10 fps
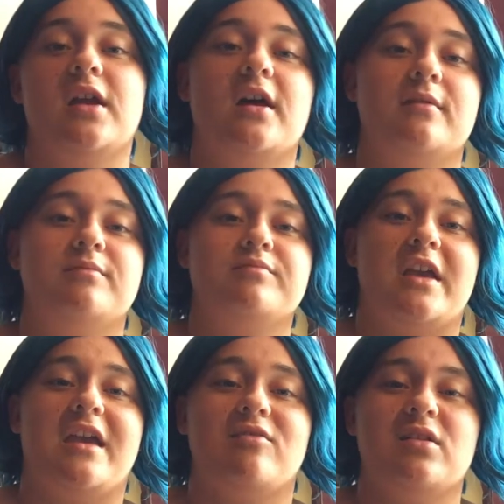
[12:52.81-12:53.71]
I
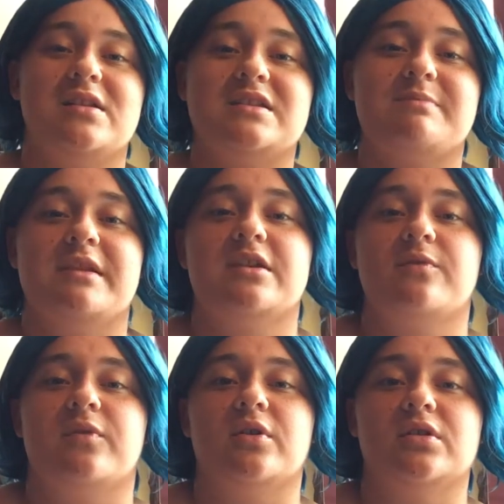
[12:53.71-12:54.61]
can't really speak
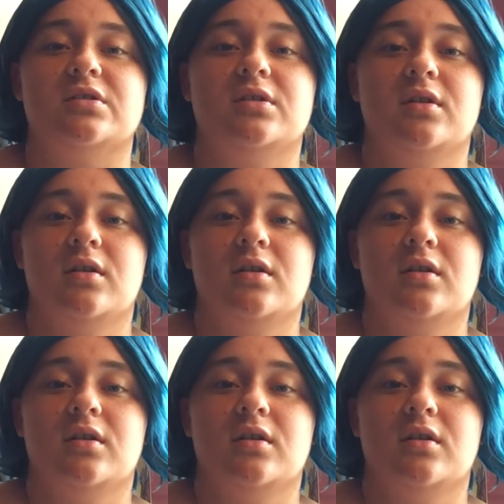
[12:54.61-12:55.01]
for